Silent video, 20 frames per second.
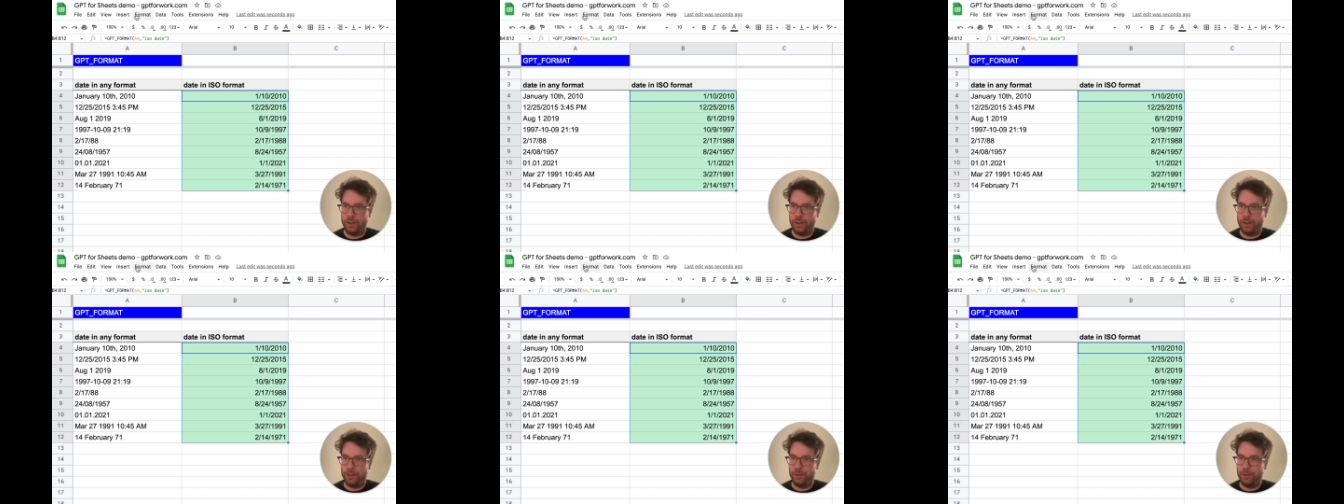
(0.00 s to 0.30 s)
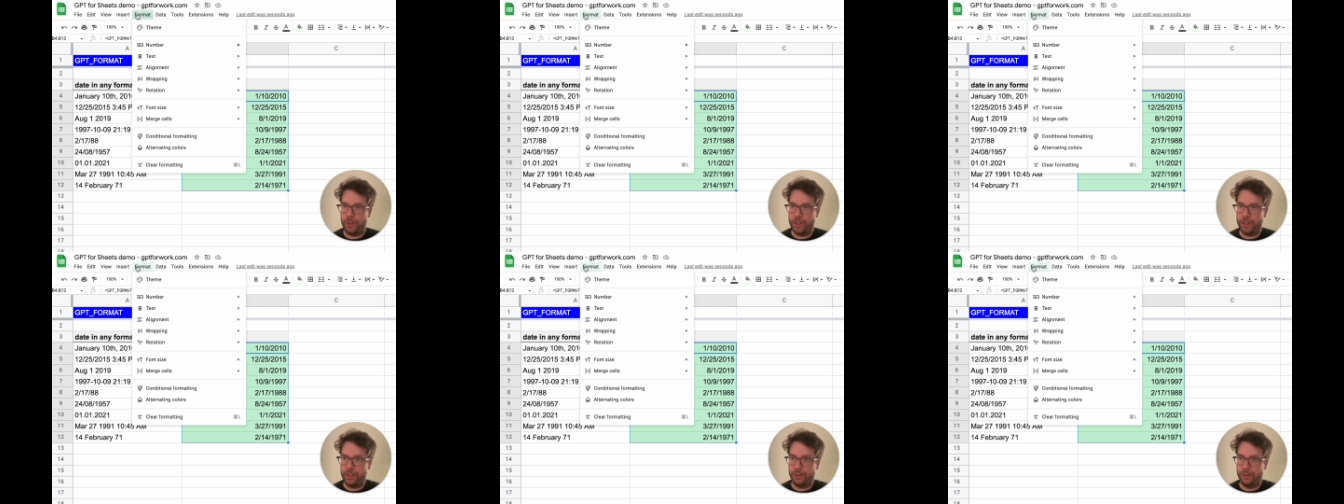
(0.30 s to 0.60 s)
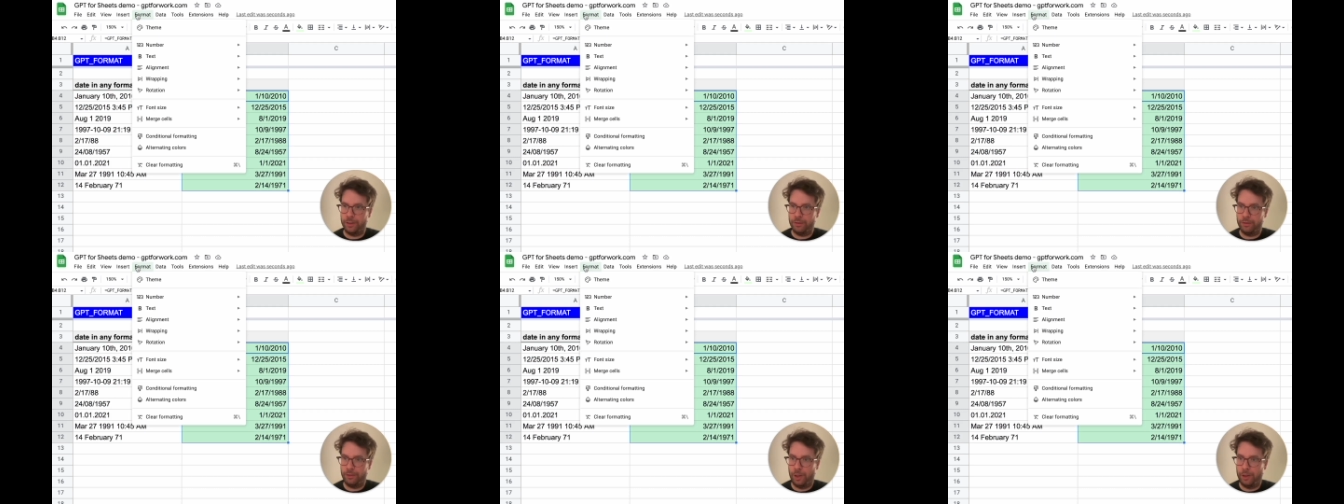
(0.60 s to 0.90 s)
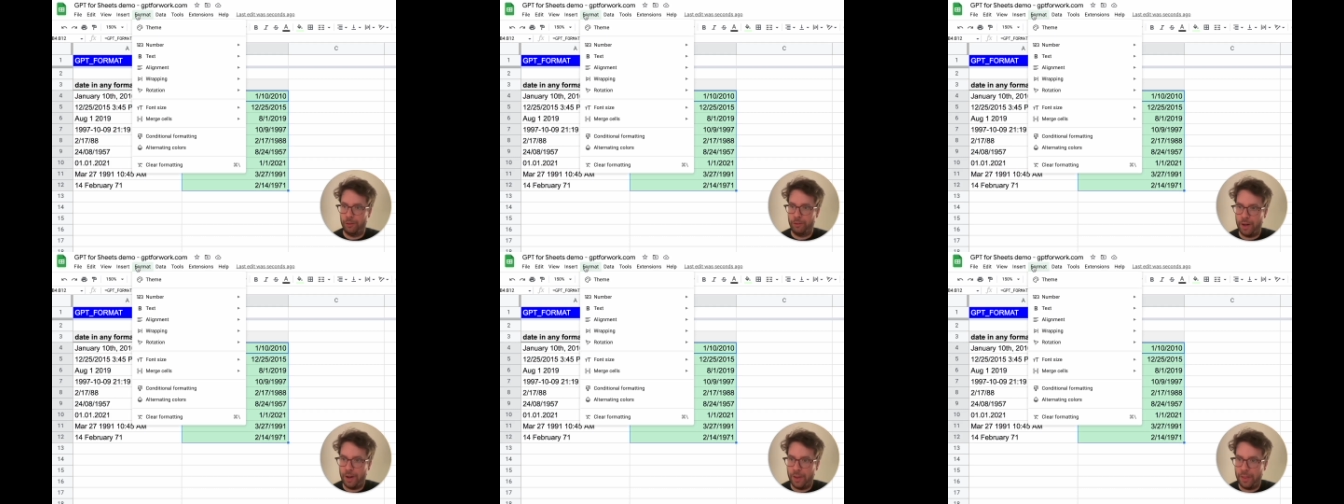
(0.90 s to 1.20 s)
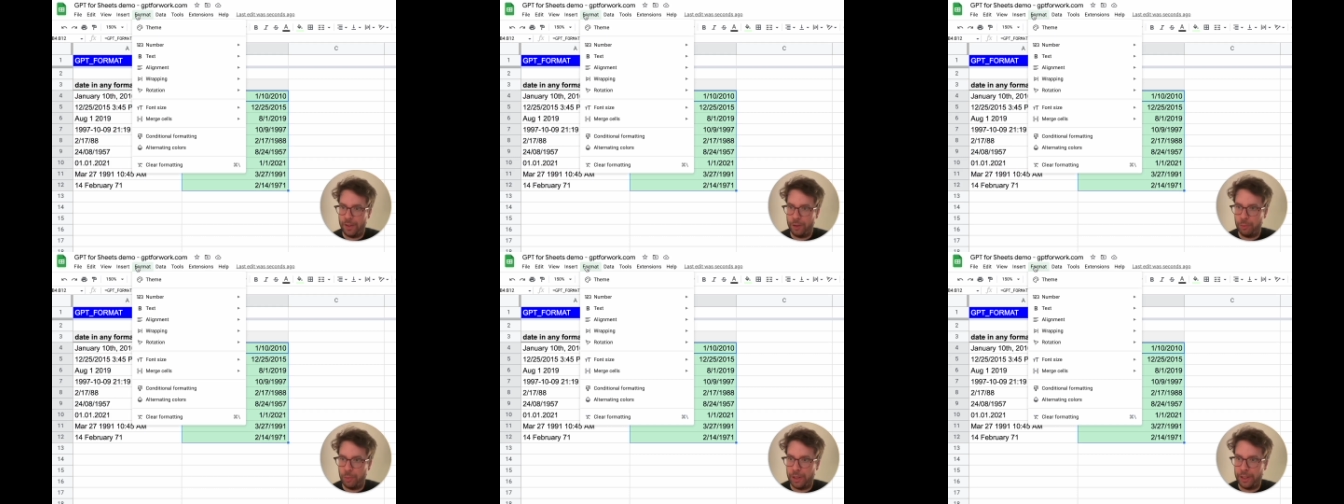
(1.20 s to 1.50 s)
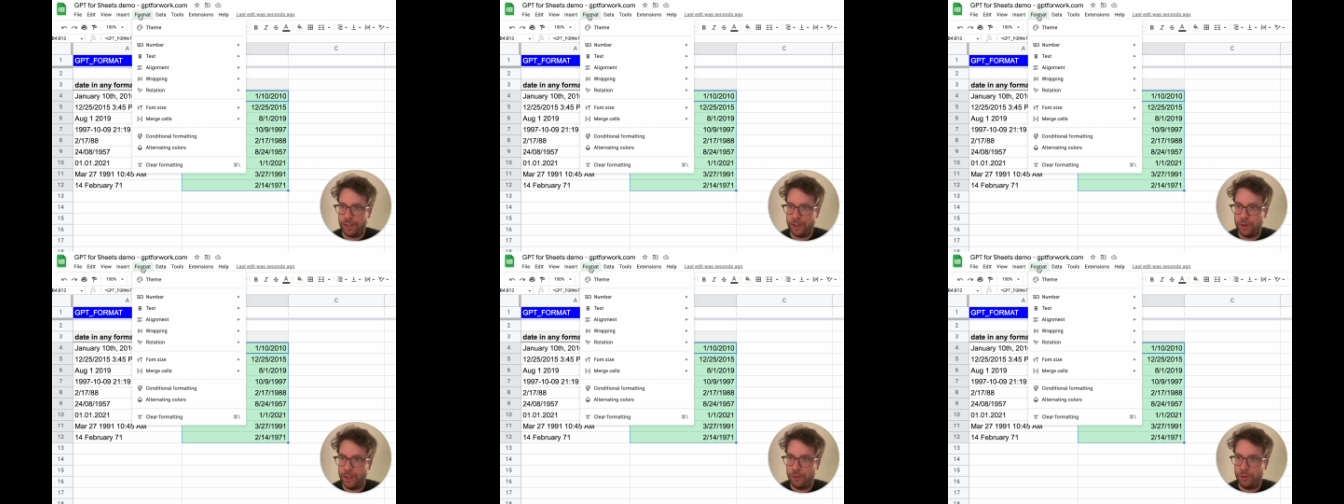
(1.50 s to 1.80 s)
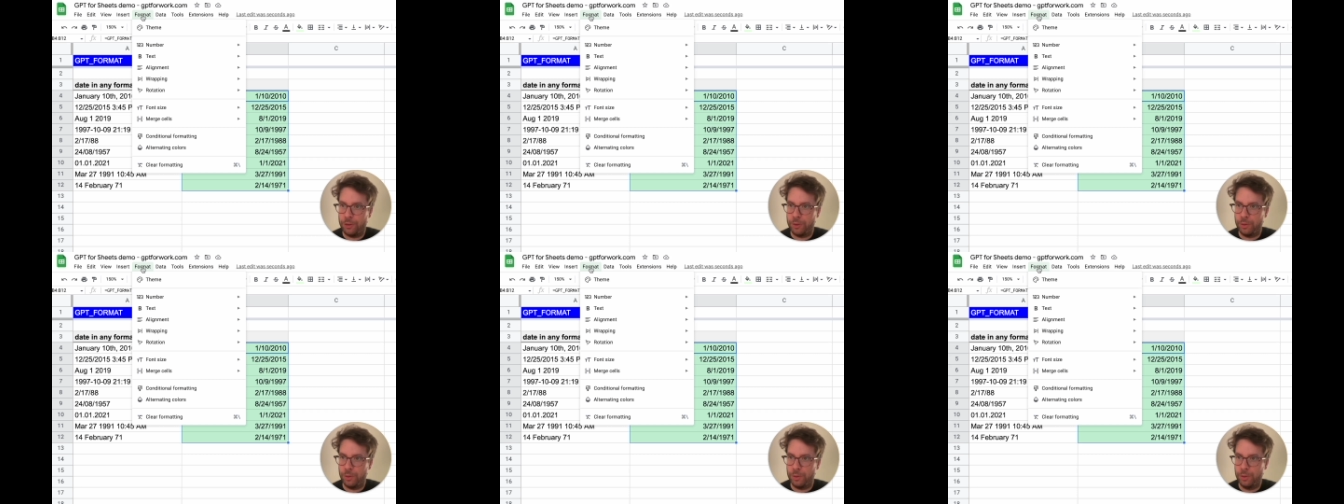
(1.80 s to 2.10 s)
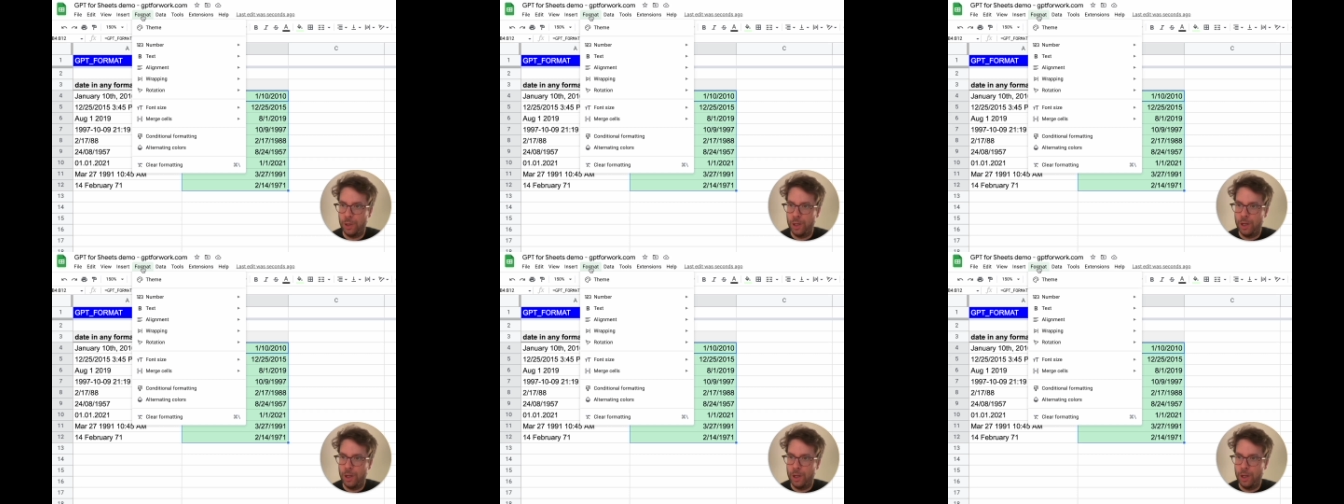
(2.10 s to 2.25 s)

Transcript: And you can verify this by going to